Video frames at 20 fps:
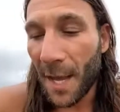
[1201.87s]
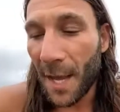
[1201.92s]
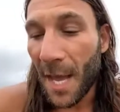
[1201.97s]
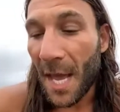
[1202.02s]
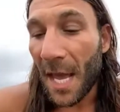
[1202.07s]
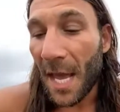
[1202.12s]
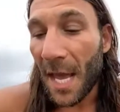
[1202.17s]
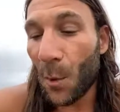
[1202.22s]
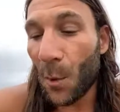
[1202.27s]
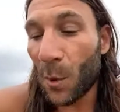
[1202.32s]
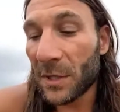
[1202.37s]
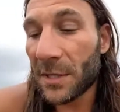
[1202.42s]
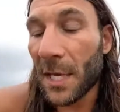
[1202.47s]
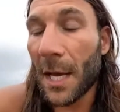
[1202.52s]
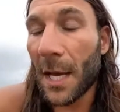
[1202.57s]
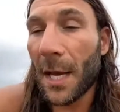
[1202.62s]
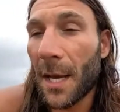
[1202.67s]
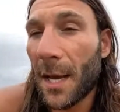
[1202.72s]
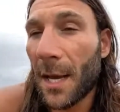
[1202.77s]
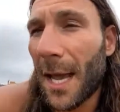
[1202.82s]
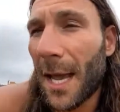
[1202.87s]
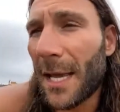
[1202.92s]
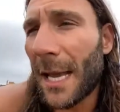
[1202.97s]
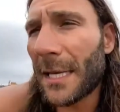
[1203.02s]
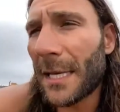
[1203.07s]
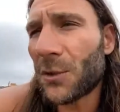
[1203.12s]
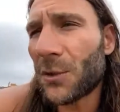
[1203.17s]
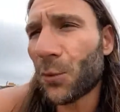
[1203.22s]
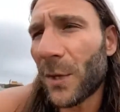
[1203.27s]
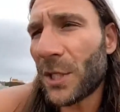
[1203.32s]
it was
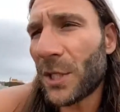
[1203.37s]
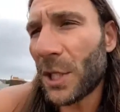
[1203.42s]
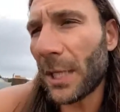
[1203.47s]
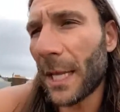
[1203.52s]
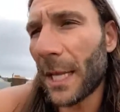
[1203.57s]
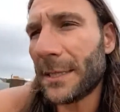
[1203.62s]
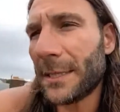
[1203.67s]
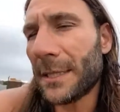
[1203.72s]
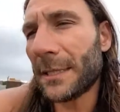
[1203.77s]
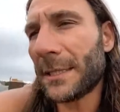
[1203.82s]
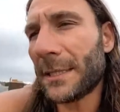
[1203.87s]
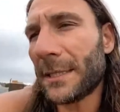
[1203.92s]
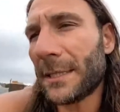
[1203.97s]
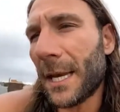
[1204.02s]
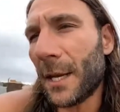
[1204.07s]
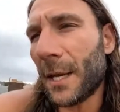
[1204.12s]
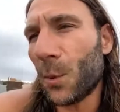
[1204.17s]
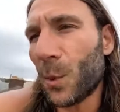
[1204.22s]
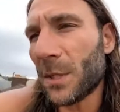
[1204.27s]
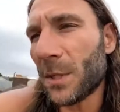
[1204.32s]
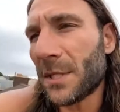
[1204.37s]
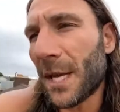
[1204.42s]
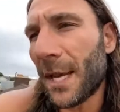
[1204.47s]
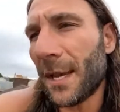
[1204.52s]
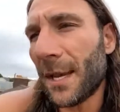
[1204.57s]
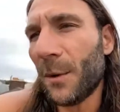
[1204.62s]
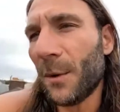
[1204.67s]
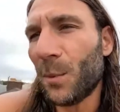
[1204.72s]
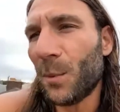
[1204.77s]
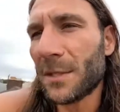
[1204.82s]
as Richie likes to say, it was
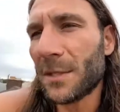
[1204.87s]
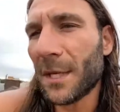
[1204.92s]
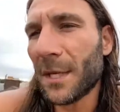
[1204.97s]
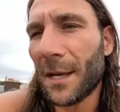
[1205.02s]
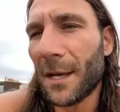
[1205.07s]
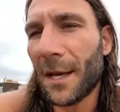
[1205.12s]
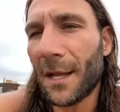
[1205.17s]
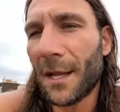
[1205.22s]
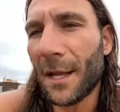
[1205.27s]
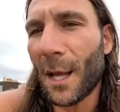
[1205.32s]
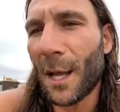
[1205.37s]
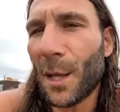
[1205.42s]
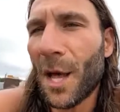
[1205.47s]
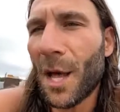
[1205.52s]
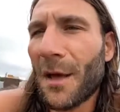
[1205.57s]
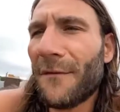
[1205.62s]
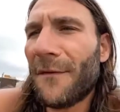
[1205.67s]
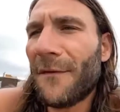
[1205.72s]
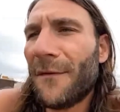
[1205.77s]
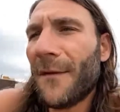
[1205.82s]
a love